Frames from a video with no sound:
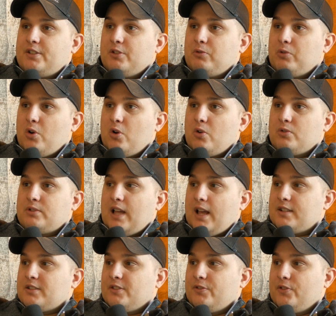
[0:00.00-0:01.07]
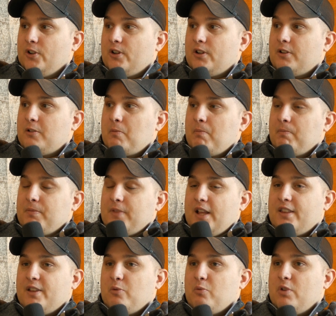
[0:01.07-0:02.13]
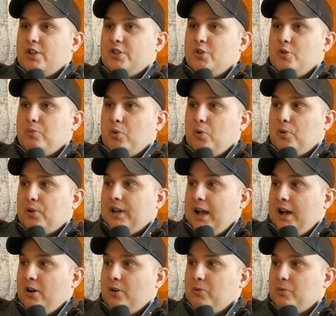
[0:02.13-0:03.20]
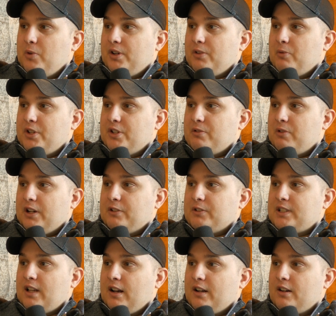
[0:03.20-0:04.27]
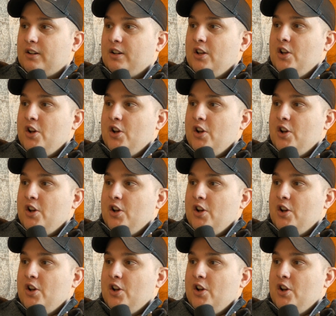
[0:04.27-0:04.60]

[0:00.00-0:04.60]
to grow tax-deferred, and then when you pull it out, when you're ready to retire,